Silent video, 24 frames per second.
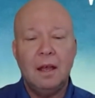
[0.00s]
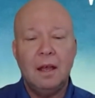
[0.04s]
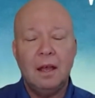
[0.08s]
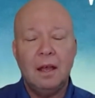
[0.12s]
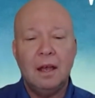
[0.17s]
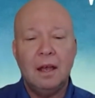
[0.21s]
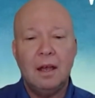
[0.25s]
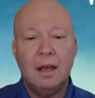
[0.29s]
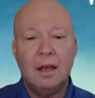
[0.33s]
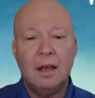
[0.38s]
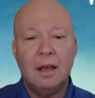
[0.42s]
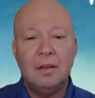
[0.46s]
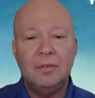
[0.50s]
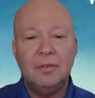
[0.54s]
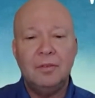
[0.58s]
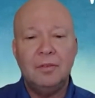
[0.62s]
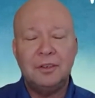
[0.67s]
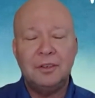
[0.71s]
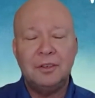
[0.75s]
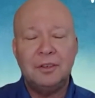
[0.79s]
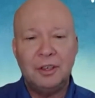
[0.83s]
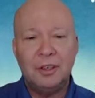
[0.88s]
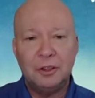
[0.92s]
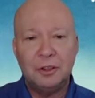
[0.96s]

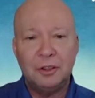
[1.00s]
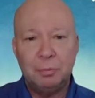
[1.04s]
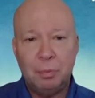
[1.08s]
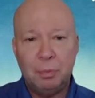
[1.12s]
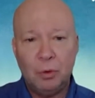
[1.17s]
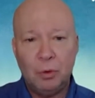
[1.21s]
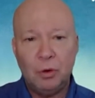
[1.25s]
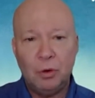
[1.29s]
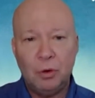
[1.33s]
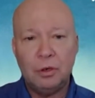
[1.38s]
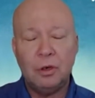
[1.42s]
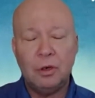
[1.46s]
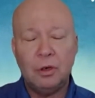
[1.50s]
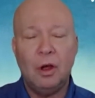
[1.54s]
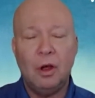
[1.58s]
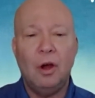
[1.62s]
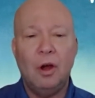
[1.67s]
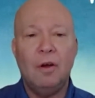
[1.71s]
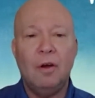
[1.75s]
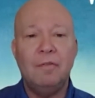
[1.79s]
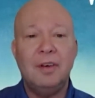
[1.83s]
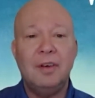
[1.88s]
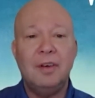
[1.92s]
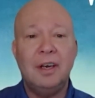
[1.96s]
The transport
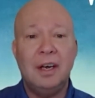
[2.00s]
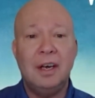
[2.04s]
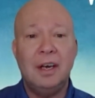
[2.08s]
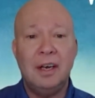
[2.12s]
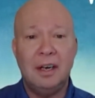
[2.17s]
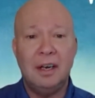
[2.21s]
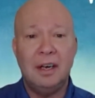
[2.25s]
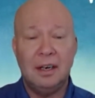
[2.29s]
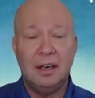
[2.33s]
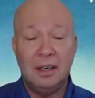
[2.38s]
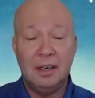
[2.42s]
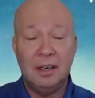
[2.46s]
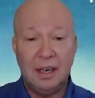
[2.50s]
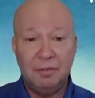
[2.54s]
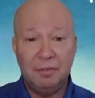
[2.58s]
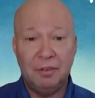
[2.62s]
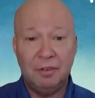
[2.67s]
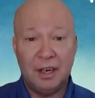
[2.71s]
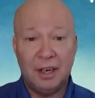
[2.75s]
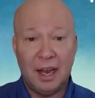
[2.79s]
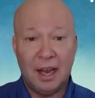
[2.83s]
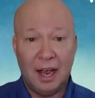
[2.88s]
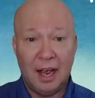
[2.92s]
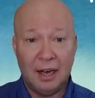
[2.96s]
of
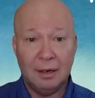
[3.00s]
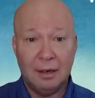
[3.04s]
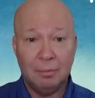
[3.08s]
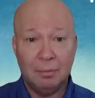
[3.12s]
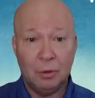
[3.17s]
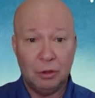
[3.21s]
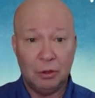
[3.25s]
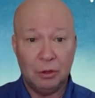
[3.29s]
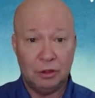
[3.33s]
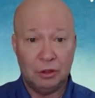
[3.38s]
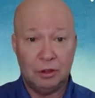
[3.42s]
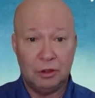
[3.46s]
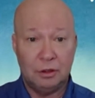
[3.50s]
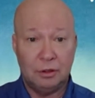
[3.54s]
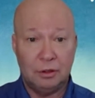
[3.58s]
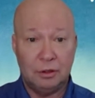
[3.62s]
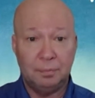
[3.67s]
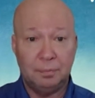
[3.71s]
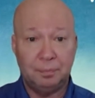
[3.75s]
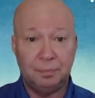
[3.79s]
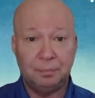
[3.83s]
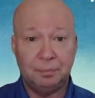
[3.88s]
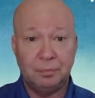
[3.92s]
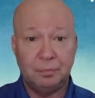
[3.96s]
living animals
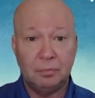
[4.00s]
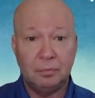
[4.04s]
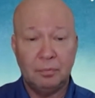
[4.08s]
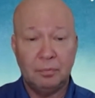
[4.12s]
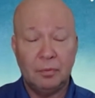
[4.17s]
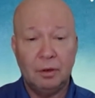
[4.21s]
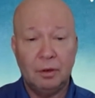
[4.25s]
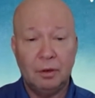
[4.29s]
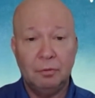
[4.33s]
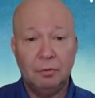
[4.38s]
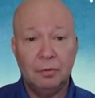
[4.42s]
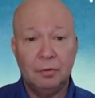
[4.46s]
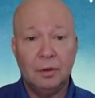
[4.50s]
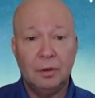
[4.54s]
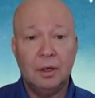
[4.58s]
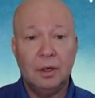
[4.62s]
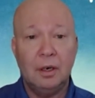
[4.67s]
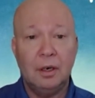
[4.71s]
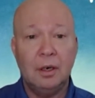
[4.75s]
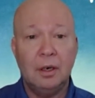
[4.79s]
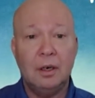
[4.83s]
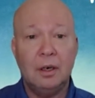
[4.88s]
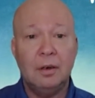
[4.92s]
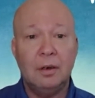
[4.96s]

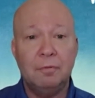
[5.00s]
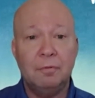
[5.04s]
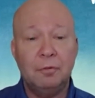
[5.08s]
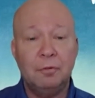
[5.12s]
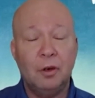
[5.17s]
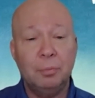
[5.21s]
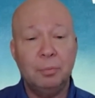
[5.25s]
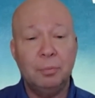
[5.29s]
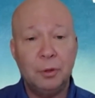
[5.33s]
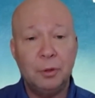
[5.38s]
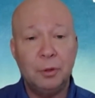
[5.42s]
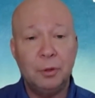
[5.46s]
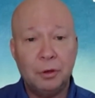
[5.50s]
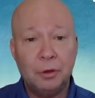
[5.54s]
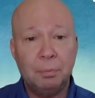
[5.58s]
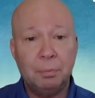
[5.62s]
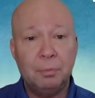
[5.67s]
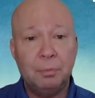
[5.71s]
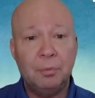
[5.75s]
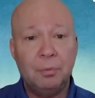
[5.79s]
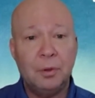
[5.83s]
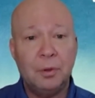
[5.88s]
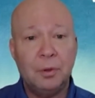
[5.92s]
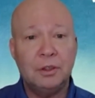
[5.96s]
from
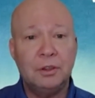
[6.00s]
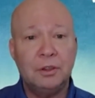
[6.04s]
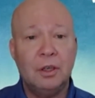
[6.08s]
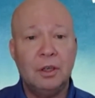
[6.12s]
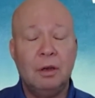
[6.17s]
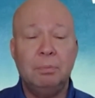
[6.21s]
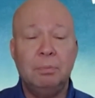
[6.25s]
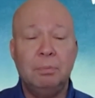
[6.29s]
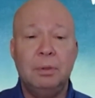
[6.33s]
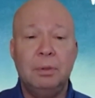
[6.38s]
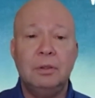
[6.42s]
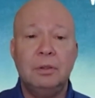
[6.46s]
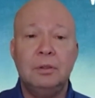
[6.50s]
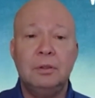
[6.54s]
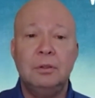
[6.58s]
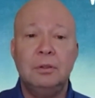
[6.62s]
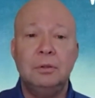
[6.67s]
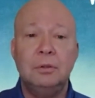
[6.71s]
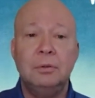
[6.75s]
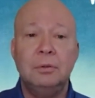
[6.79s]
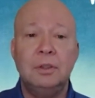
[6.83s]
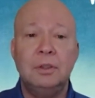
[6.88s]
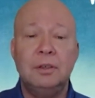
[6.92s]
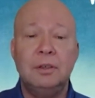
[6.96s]
Europe, for example,
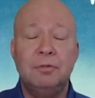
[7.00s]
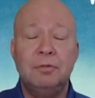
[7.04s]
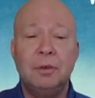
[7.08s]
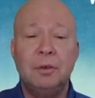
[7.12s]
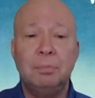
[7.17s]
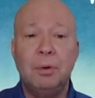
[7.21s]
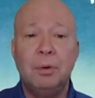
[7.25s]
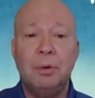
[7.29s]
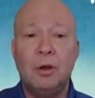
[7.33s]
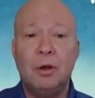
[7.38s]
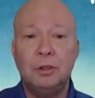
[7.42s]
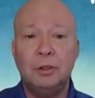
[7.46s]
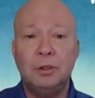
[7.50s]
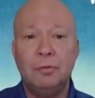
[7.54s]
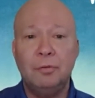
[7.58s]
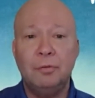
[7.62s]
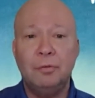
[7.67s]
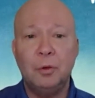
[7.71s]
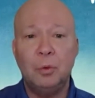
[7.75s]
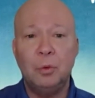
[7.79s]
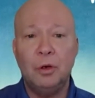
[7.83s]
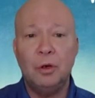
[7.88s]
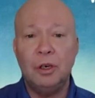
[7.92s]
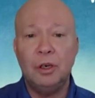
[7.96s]
to different parts of
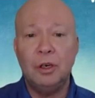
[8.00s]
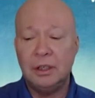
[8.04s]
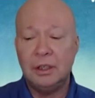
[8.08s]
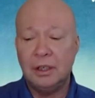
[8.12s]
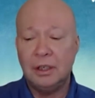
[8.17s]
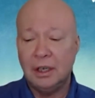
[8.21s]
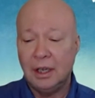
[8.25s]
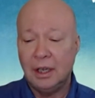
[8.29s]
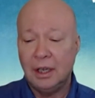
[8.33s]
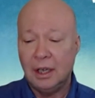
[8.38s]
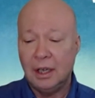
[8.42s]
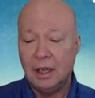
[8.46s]
the world.